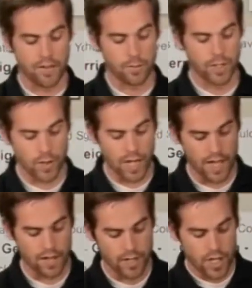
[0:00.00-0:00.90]
do
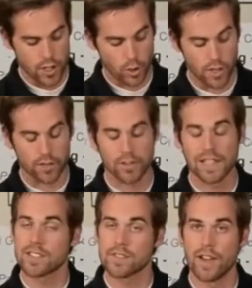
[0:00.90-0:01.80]
have quick
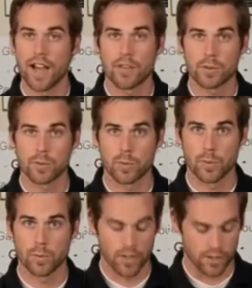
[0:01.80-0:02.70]
release valves,
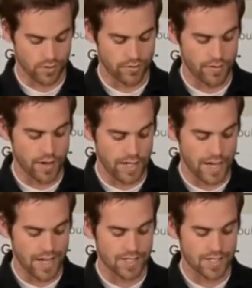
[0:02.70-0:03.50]
which are very nice.